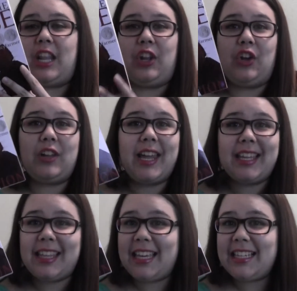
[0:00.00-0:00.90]
that look
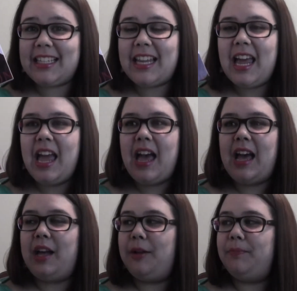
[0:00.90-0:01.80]
like this,
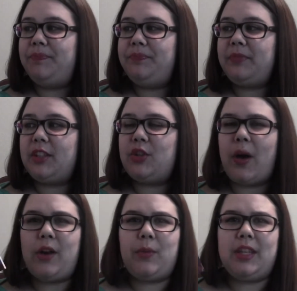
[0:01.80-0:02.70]
so
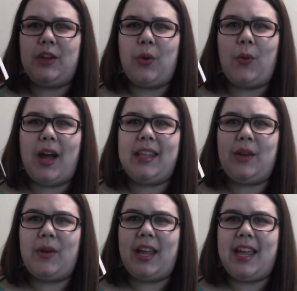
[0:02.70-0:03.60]
I don't really know why
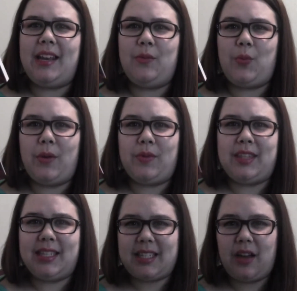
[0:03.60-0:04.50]
they went ahead and went with
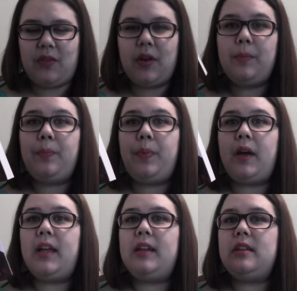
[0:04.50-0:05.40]
this cover,
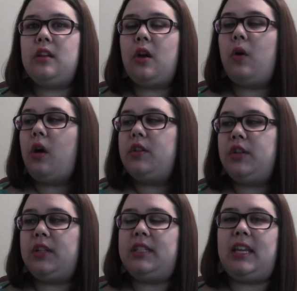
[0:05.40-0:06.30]
but you know, as
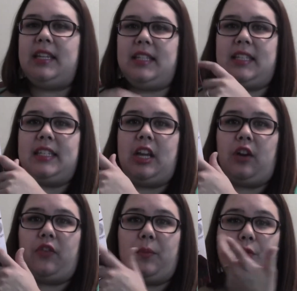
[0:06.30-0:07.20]
you can see, it's the
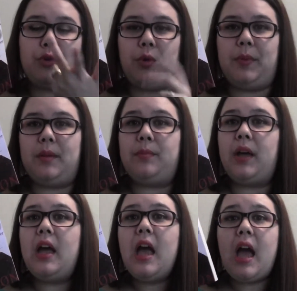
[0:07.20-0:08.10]
stinger from a scorpion.
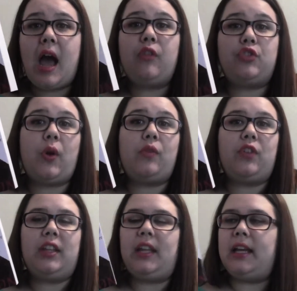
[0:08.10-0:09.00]
But so I
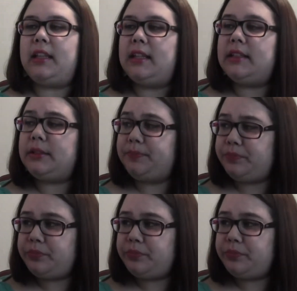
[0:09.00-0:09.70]
really like this.